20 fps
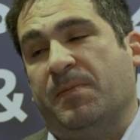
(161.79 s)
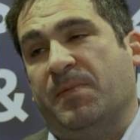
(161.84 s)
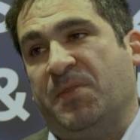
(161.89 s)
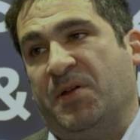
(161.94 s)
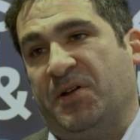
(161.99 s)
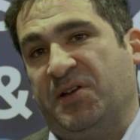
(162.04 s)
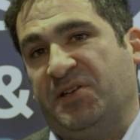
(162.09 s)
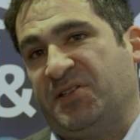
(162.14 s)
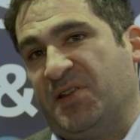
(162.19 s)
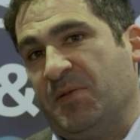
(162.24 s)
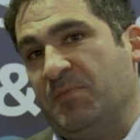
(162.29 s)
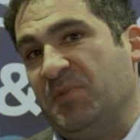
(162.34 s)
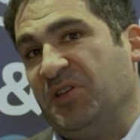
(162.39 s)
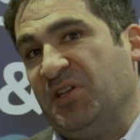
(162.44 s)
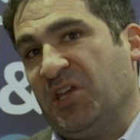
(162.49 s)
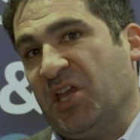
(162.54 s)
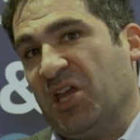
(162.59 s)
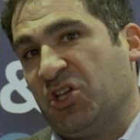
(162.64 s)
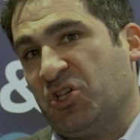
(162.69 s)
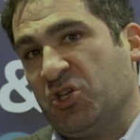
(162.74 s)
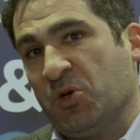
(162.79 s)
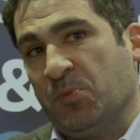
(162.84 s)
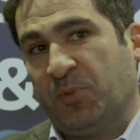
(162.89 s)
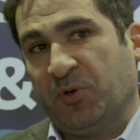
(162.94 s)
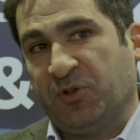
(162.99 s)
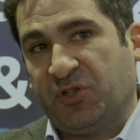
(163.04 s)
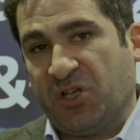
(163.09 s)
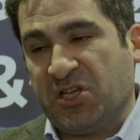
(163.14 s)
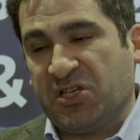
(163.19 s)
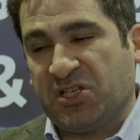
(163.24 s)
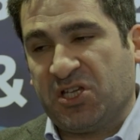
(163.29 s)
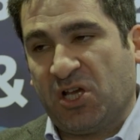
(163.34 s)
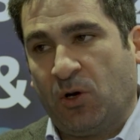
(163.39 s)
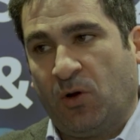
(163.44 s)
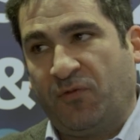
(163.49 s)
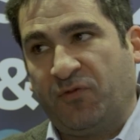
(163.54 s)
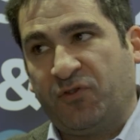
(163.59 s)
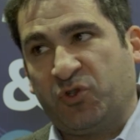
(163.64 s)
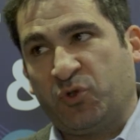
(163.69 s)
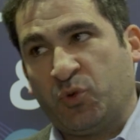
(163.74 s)
there is a mitigation potential
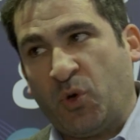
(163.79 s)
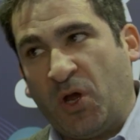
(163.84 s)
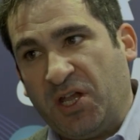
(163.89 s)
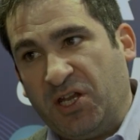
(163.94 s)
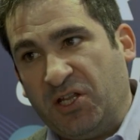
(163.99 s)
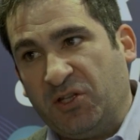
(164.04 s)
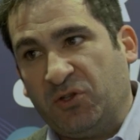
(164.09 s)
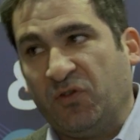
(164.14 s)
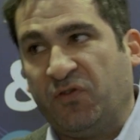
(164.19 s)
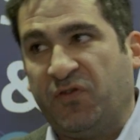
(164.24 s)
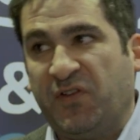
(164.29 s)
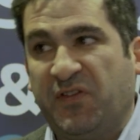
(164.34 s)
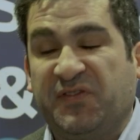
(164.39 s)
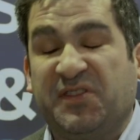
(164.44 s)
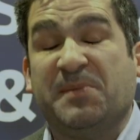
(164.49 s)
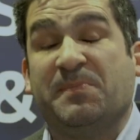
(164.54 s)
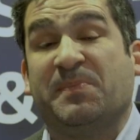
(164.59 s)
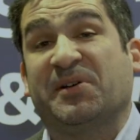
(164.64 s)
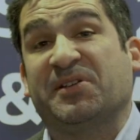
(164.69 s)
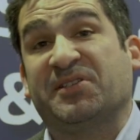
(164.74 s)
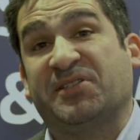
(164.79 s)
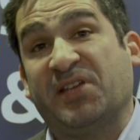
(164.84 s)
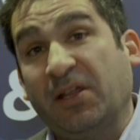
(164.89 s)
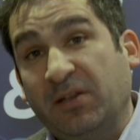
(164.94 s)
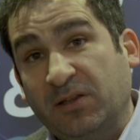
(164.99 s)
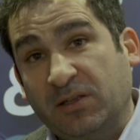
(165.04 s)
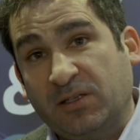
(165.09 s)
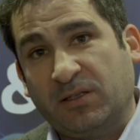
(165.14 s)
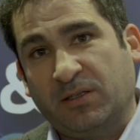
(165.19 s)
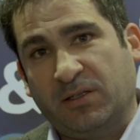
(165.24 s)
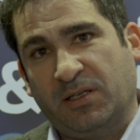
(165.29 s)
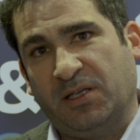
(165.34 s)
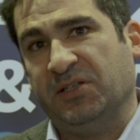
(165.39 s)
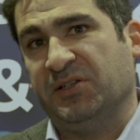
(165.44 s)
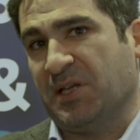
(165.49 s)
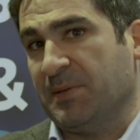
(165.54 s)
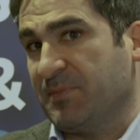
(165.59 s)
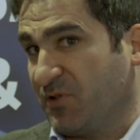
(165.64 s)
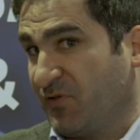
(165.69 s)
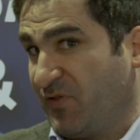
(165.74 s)
of 20 to 50% in
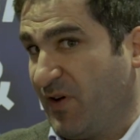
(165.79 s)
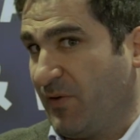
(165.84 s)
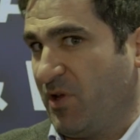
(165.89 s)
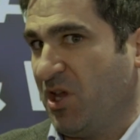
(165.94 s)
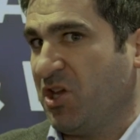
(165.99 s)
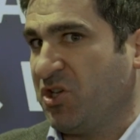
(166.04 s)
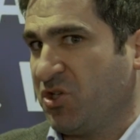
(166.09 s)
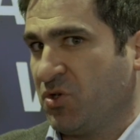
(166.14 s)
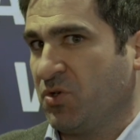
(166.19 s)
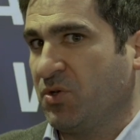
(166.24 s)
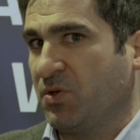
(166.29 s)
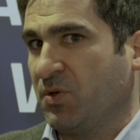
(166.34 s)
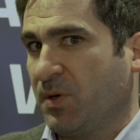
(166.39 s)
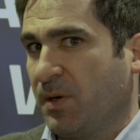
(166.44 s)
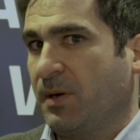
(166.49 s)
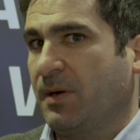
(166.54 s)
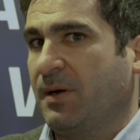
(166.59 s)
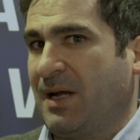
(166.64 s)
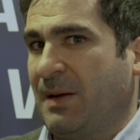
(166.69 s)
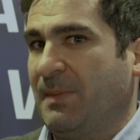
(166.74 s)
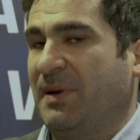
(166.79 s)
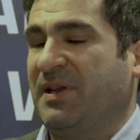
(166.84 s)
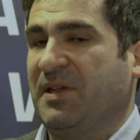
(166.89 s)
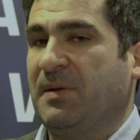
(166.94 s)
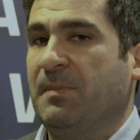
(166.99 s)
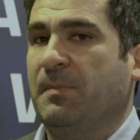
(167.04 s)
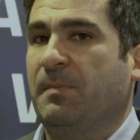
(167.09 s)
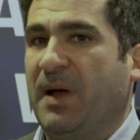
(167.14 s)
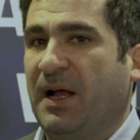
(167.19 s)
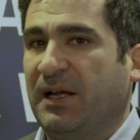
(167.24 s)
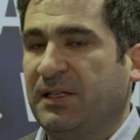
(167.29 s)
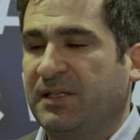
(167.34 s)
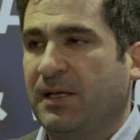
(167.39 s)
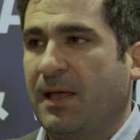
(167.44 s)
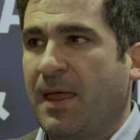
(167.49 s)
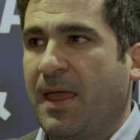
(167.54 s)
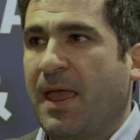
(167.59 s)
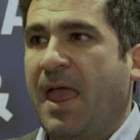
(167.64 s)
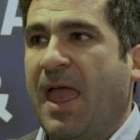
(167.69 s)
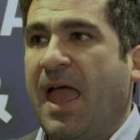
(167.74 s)
terms of aviation climatic impact
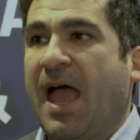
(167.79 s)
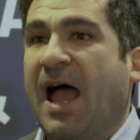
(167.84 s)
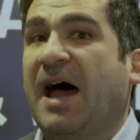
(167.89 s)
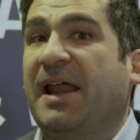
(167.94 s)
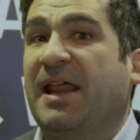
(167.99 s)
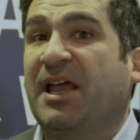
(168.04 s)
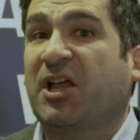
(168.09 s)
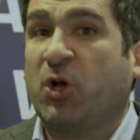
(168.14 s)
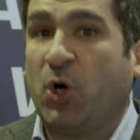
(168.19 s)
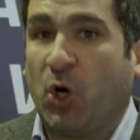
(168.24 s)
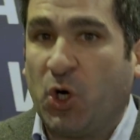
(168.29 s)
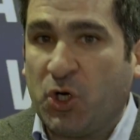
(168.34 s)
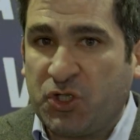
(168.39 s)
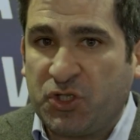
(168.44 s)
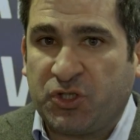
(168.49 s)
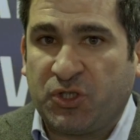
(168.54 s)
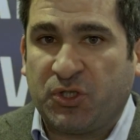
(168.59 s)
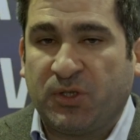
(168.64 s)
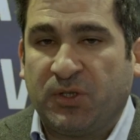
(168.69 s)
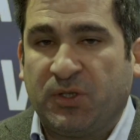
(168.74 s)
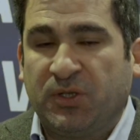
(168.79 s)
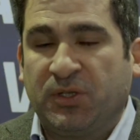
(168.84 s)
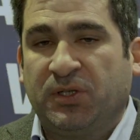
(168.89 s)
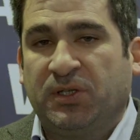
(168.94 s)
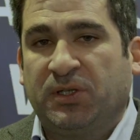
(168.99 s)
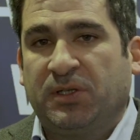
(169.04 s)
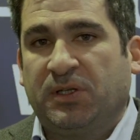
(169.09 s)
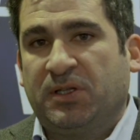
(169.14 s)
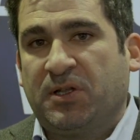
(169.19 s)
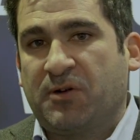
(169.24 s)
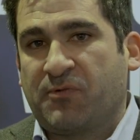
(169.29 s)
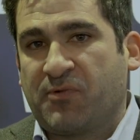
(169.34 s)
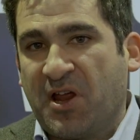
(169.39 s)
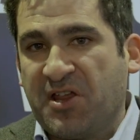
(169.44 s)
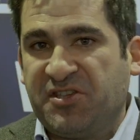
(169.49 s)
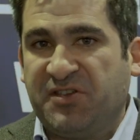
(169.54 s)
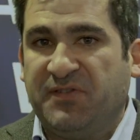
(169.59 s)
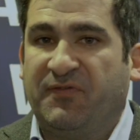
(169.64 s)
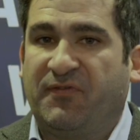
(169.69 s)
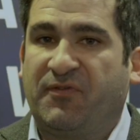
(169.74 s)
at a cost
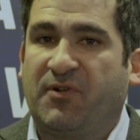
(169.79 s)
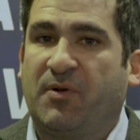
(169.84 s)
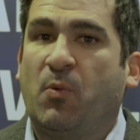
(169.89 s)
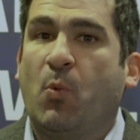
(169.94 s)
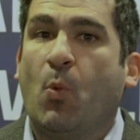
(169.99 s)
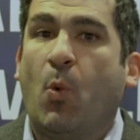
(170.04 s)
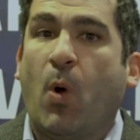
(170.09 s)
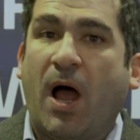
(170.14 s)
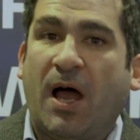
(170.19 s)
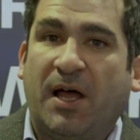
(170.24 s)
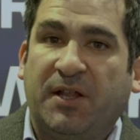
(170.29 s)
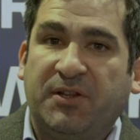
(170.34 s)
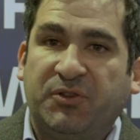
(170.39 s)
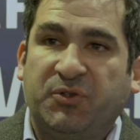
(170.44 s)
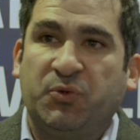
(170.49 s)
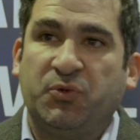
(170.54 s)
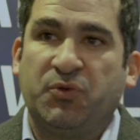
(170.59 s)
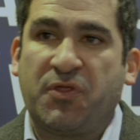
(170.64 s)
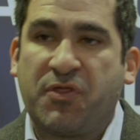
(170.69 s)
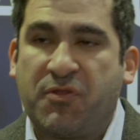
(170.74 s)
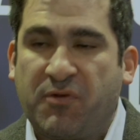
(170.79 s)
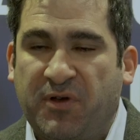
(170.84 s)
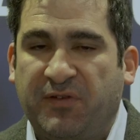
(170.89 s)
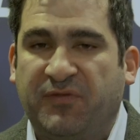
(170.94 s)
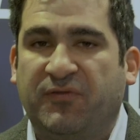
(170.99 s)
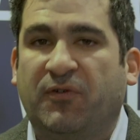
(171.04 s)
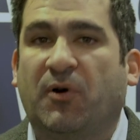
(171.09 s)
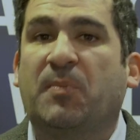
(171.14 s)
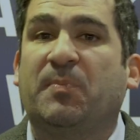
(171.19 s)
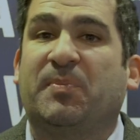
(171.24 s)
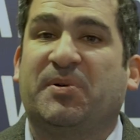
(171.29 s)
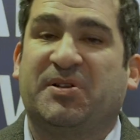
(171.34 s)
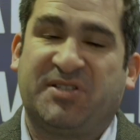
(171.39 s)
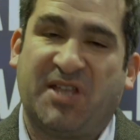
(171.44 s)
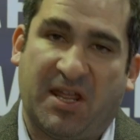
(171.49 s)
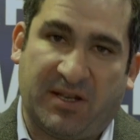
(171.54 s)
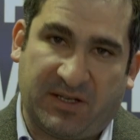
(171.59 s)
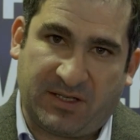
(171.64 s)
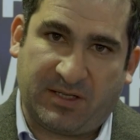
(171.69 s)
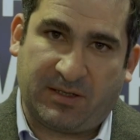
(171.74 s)
ranging from 1 to
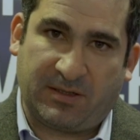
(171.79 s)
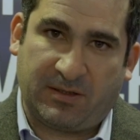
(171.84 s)
3–4%.